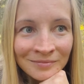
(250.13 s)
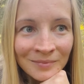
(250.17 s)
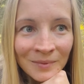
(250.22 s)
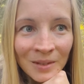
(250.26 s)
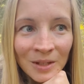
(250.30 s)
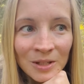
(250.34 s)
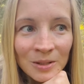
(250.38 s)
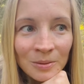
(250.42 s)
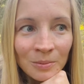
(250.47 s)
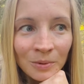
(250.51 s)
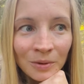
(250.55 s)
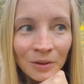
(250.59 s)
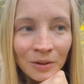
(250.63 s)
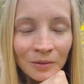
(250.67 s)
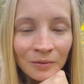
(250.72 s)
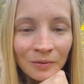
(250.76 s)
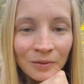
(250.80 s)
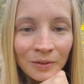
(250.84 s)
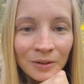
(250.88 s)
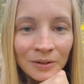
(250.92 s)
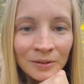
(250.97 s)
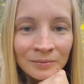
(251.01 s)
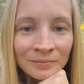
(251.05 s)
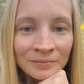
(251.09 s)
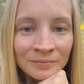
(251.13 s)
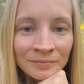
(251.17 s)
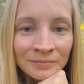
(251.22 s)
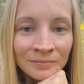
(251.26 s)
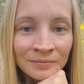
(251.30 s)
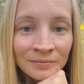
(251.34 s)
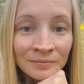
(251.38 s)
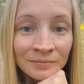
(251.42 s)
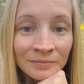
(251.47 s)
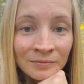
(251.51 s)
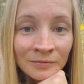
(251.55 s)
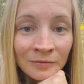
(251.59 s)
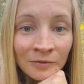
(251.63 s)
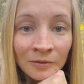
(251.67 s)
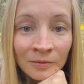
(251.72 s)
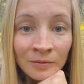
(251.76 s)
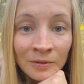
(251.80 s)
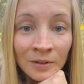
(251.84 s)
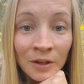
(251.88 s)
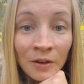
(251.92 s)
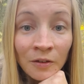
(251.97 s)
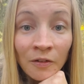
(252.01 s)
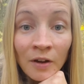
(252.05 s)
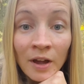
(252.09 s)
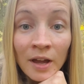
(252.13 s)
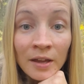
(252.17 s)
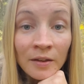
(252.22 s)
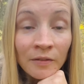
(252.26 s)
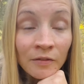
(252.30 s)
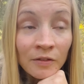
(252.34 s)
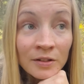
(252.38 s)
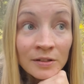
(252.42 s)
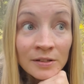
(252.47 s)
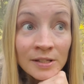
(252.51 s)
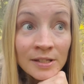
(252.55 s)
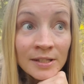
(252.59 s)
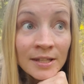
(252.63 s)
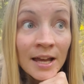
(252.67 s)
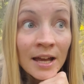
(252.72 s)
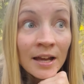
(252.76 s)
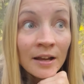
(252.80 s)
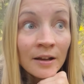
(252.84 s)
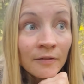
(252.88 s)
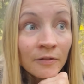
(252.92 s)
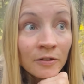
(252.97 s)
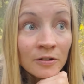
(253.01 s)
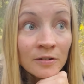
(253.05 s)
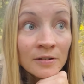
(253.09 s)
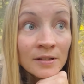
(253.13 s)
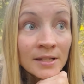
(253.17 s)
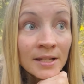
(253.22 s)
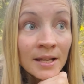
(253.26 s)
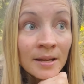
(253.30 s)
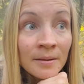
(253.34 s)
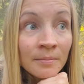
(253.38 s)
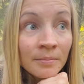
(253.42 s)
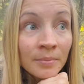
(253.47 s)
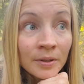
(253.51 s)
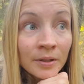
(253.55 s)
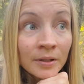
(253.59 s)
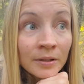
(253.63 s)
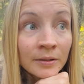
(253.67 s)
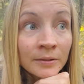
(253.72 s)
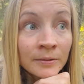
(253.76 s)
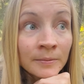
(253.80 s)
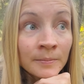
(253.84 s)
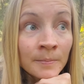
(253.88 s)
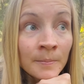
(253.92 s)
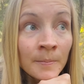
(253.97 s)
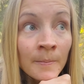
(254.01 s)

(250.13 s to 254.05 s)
it's beautiful if i feel stuck for example